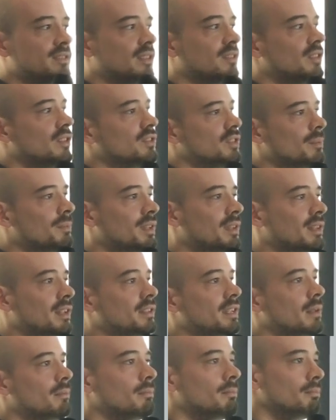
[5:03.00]
something that
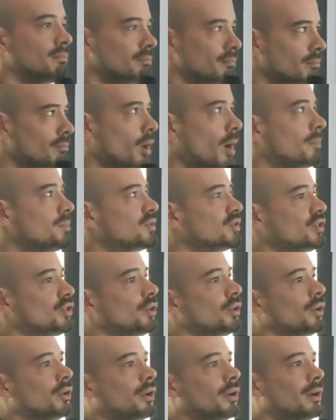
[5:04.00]
can
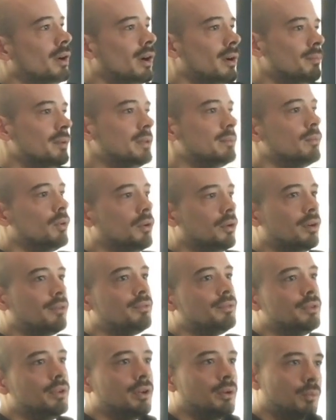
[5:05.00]
obscure a bit more of
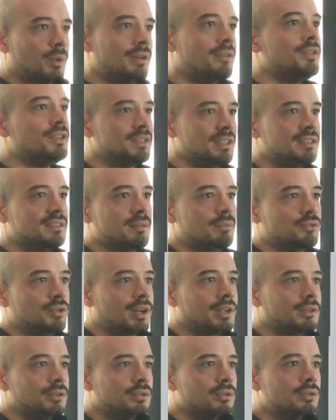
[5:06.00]
one of the things I'm trying
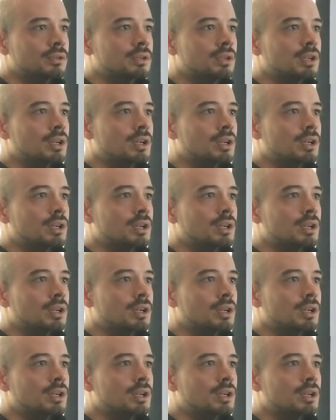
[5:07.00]
to do,